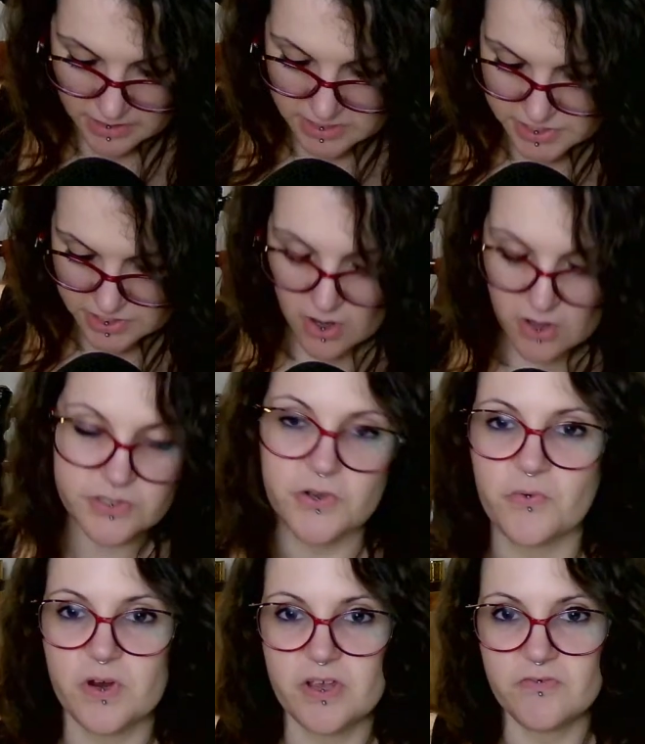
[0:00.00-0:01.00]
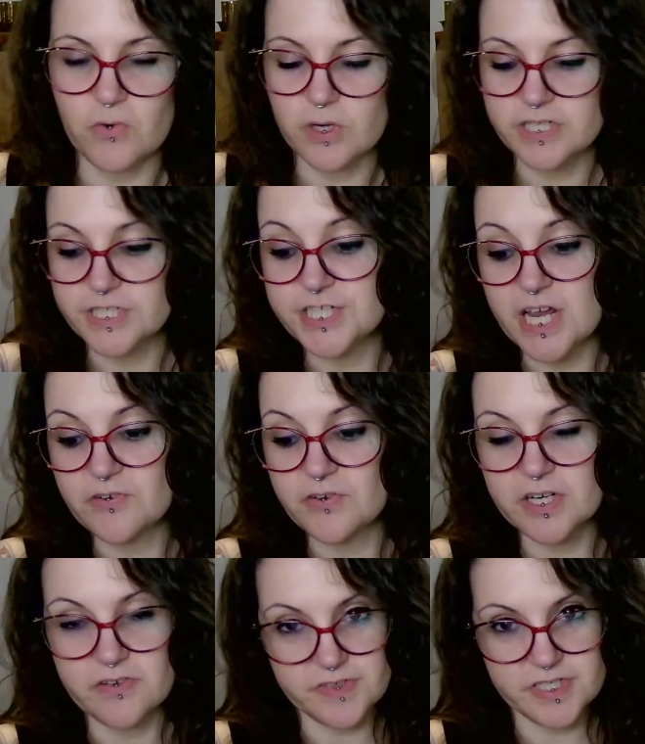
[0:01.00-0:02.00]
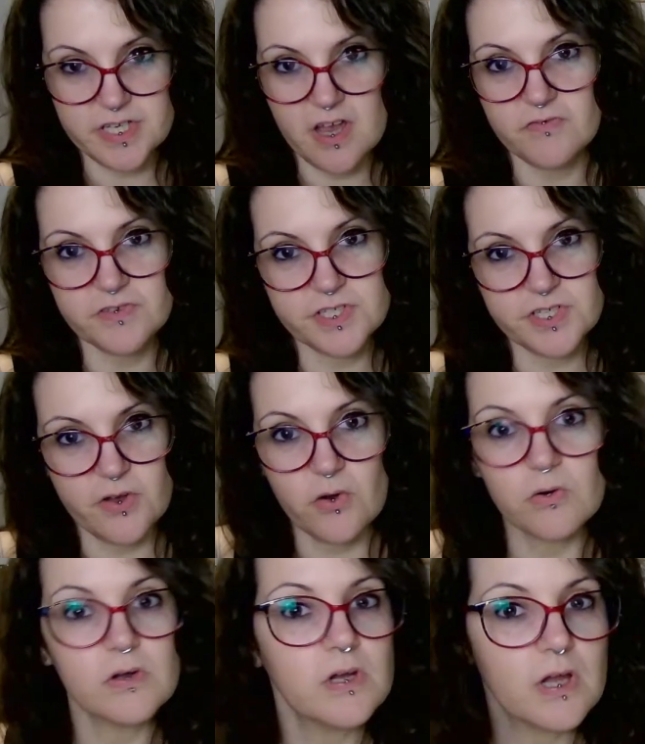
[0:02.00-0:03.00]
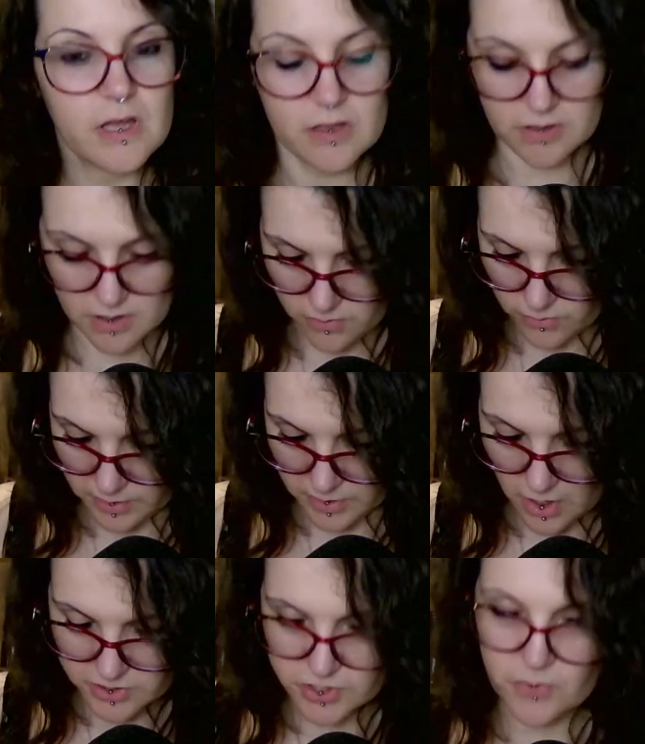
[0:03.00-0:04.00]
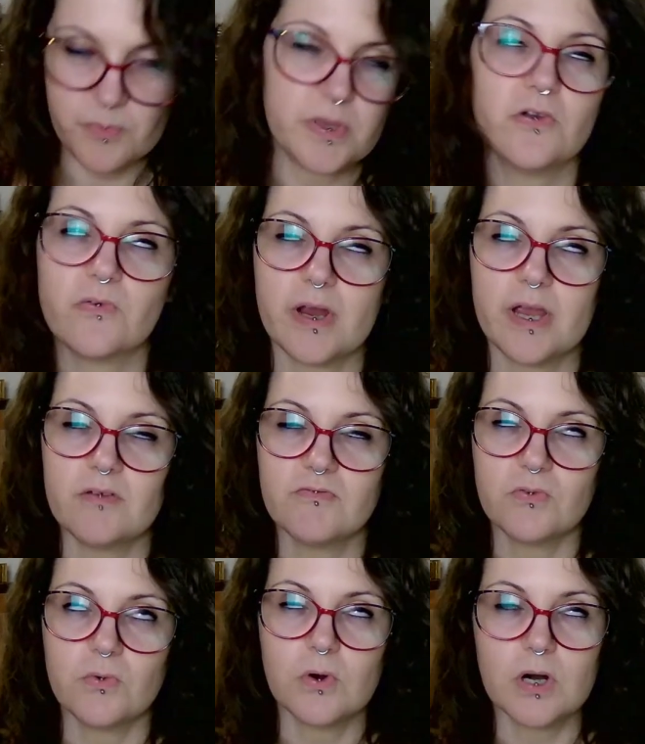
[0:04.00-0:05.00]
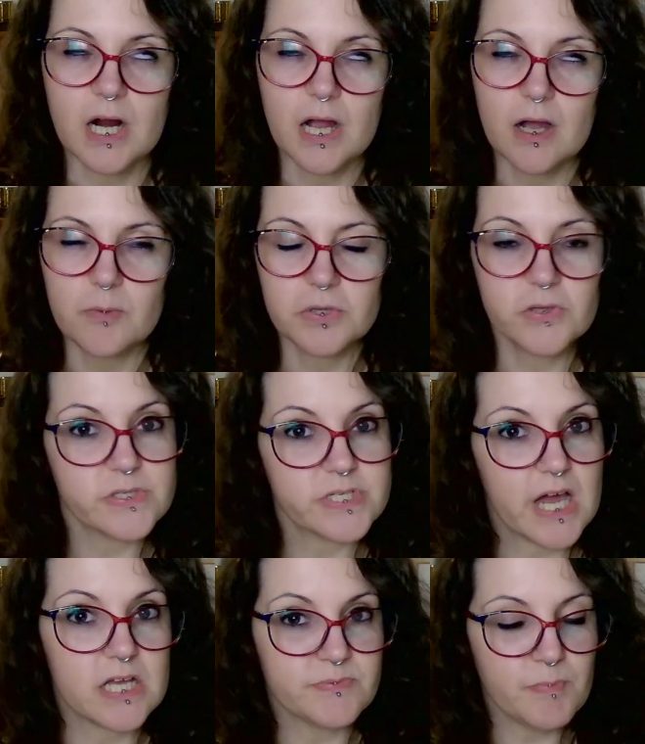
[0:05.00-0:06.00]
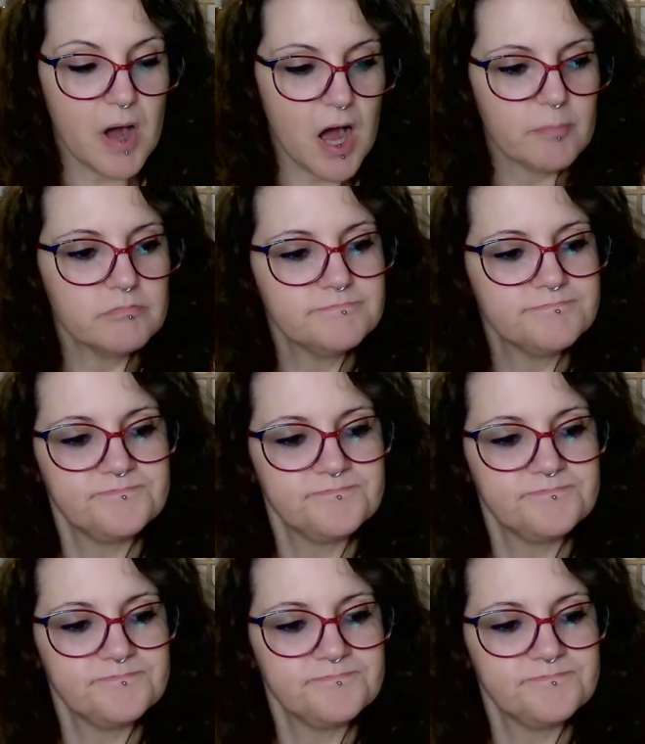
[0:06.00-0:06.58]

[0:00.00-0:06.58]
This is also great for degenerative stuff, so will also be great for Blue Sky's mom.